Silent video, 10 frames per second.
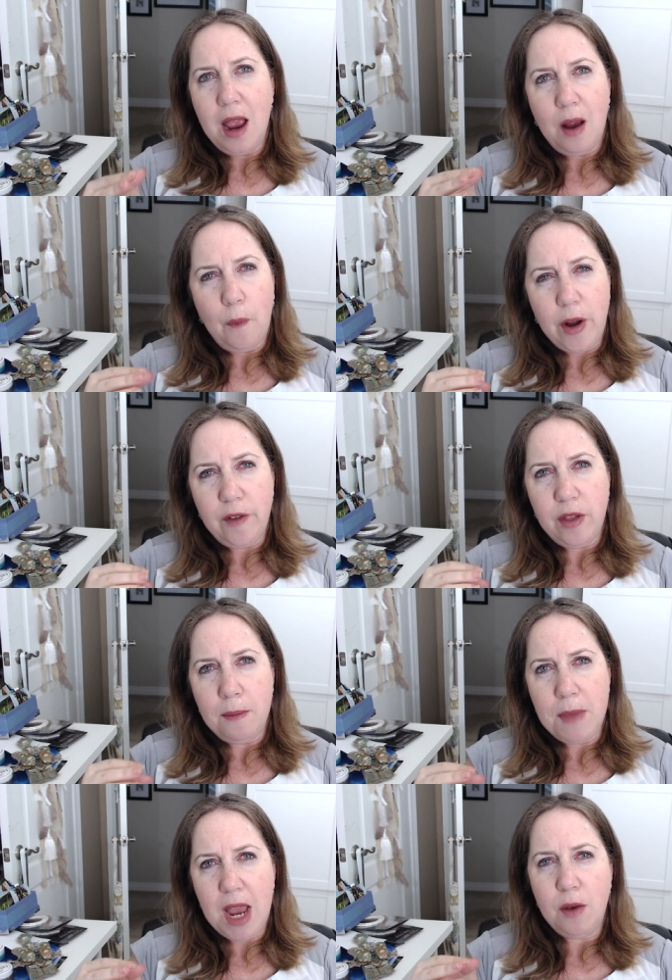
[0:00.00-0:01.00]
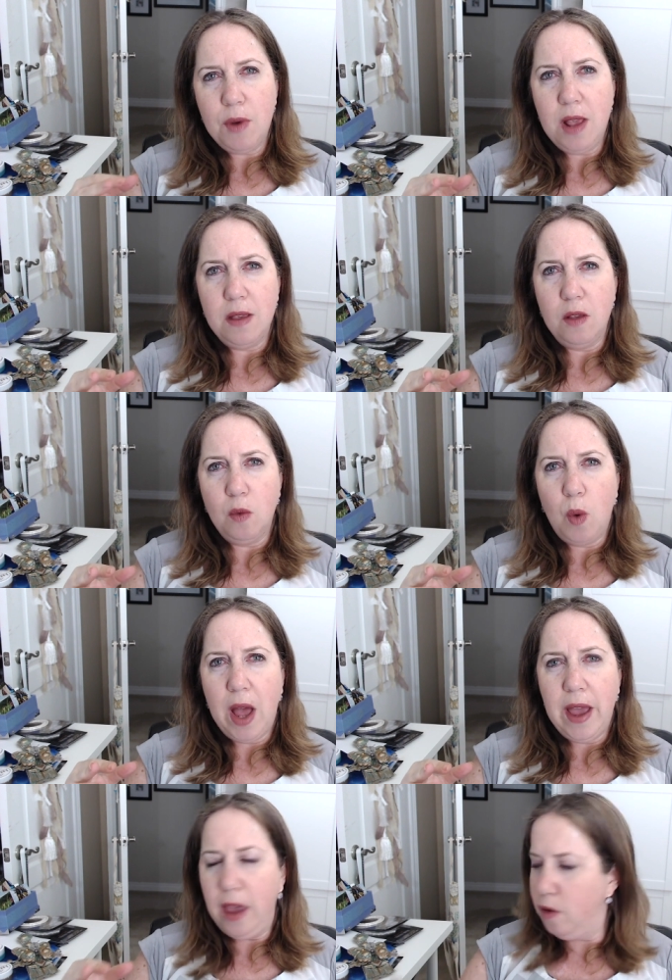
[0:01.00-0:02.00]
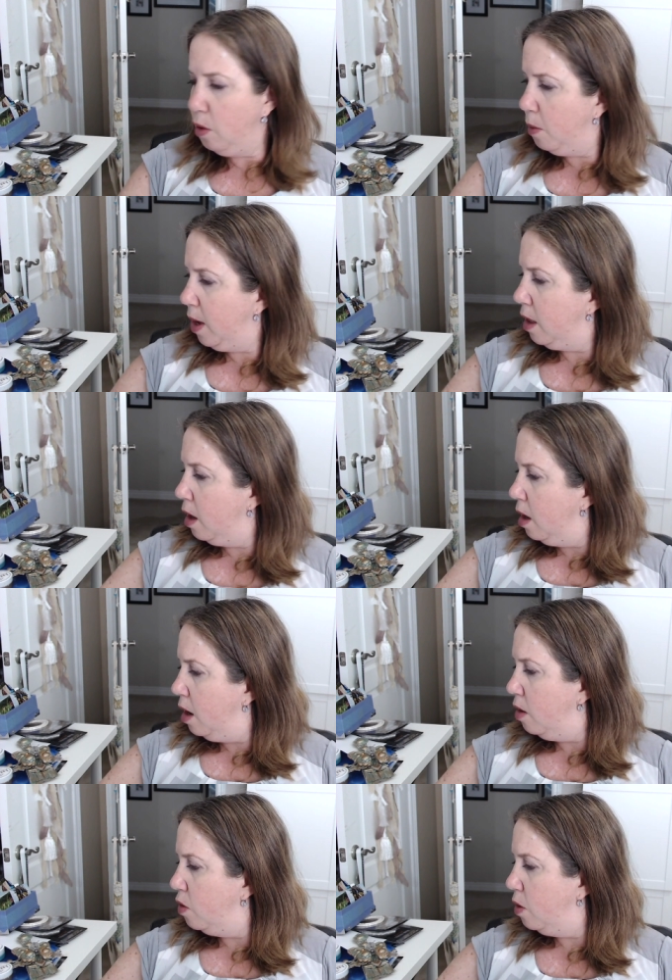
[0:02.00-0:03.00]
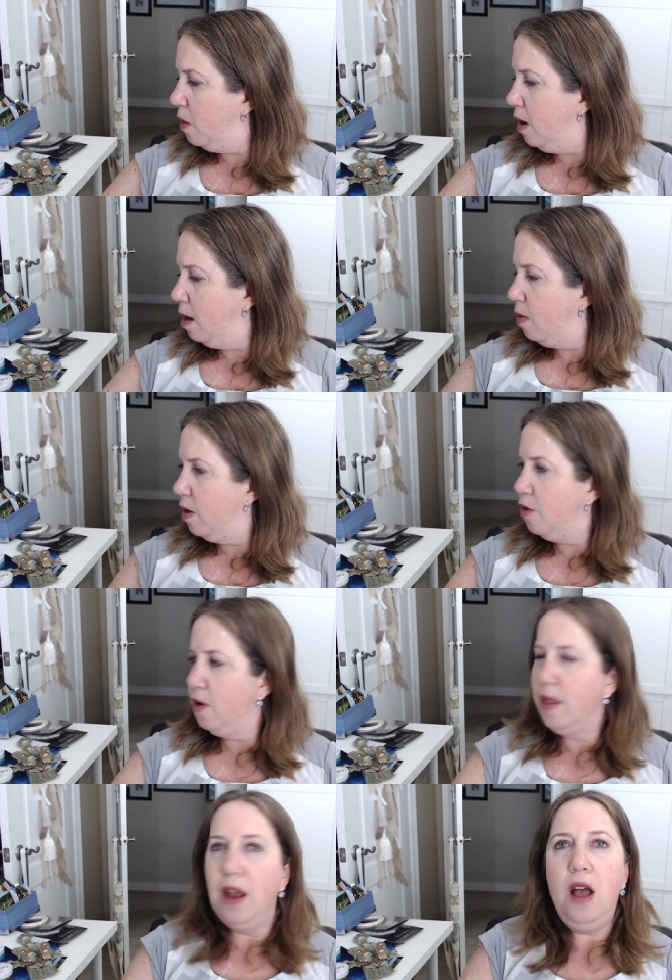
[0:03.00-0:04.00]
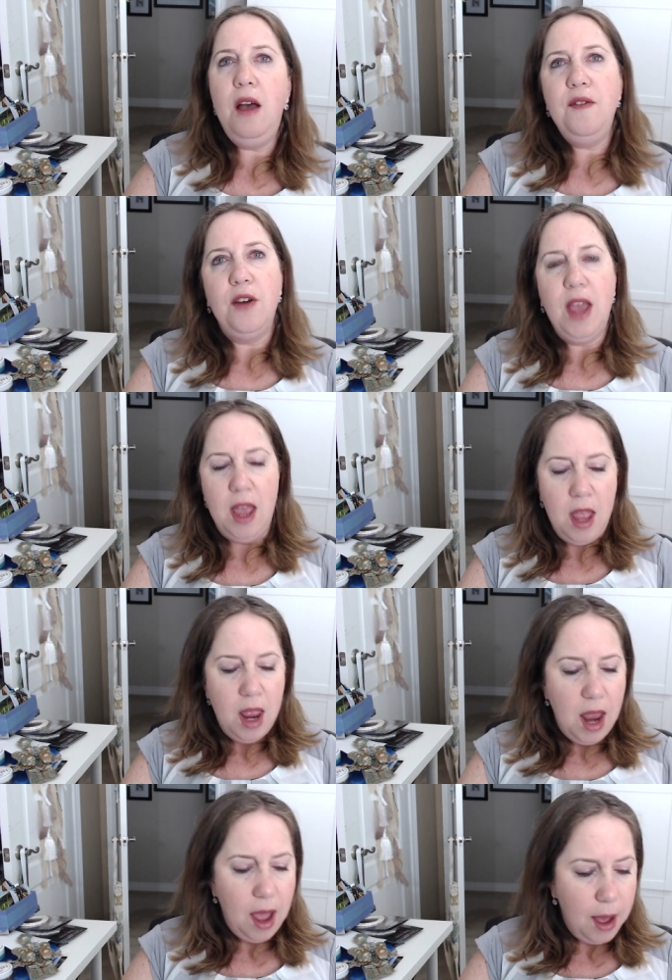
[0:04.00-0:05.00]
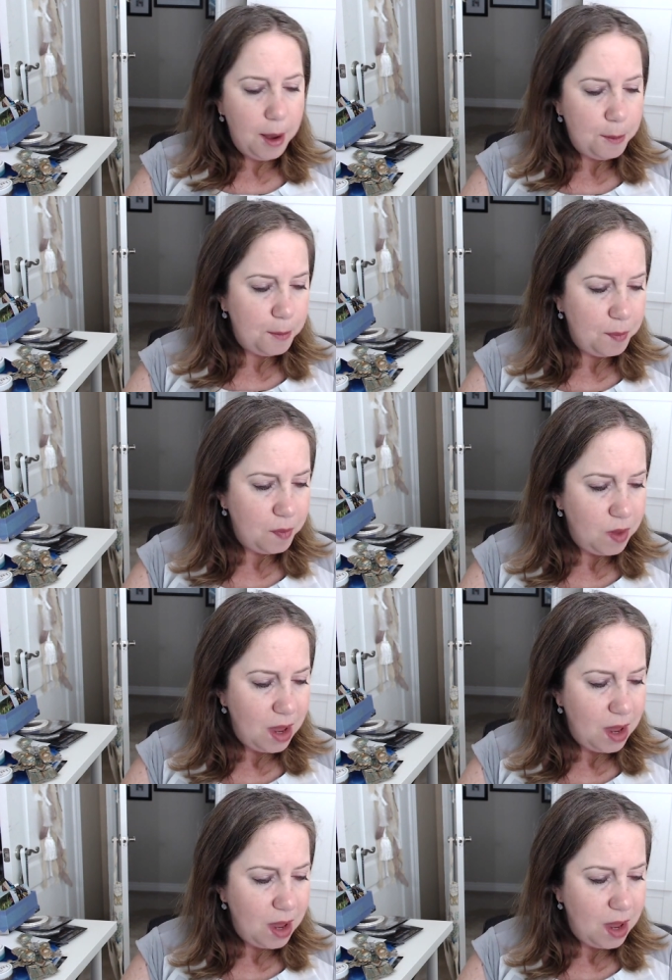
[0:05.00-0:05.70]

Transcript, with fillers: one of the main reasons why I do it. And sorry, I'm gonna turn that off. Okay. Um,